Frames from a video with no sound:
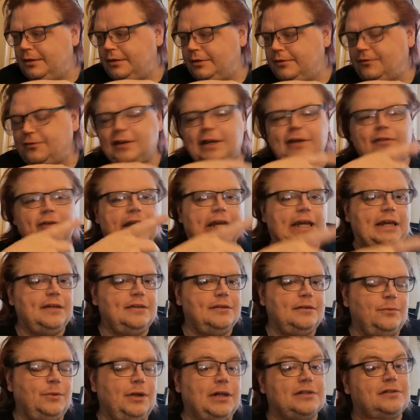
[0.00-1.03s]
theory
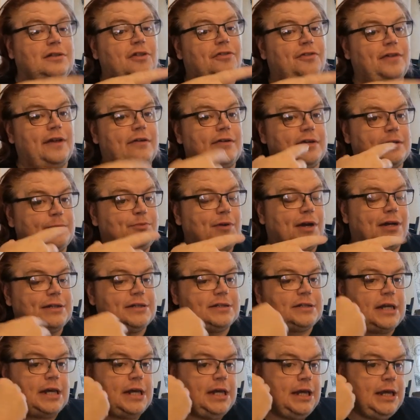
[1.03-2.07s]
is, well, it's not theory, it's
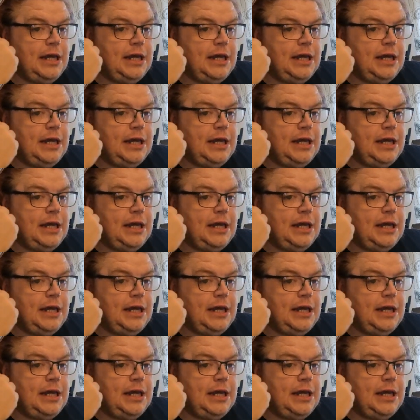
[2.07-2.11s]
practice.